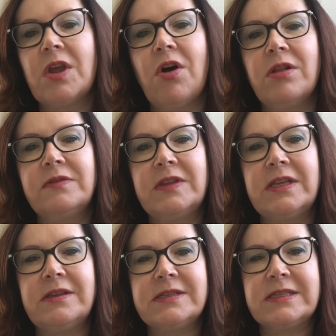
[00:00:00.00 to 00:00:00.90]
All of
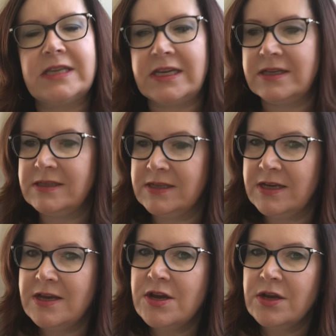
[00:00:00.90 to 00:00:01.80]
these things
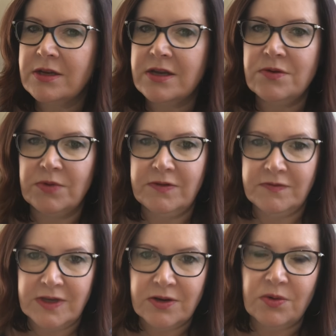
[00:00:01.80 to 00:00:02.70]
can
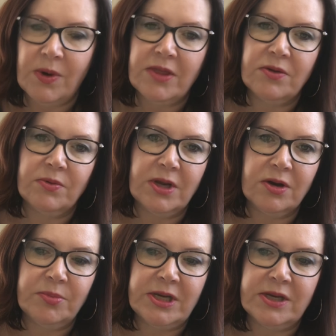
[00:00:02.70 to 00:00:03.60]
reveal whether we
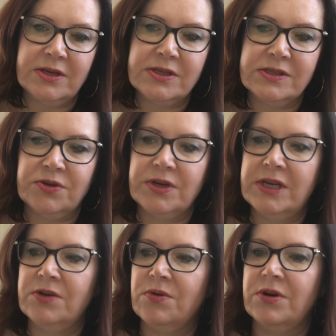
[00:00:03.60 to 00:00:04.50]
are being
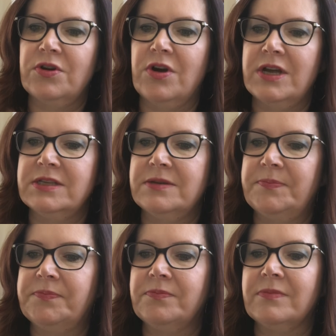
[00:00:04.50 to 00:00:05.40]
discerning or not.
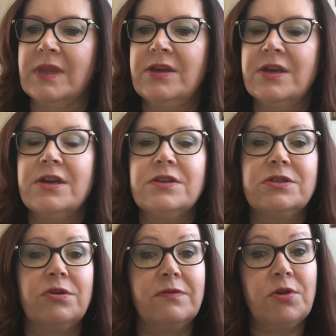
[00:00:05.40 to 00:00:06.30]

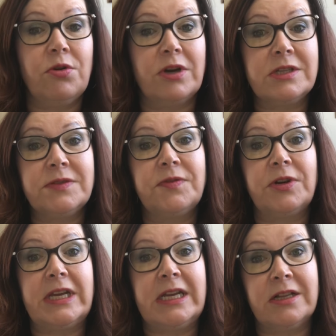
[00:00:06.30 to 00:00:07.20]
So, of course,
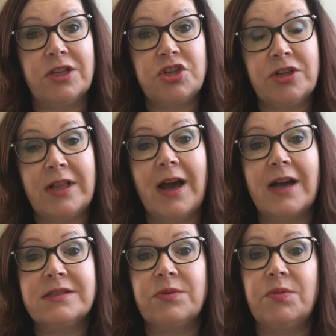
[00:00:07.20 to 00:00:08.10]
for English
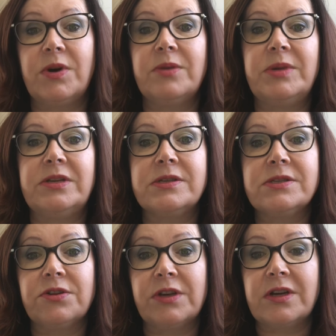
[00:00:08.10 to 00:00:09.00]
class, we want to be
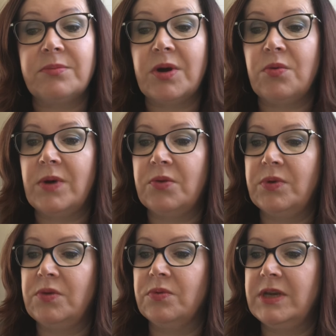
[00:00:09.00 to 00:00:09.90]
discerning about what
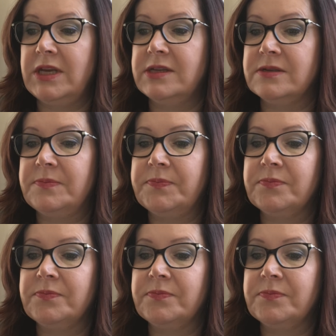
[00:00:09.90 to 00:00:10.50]
we read.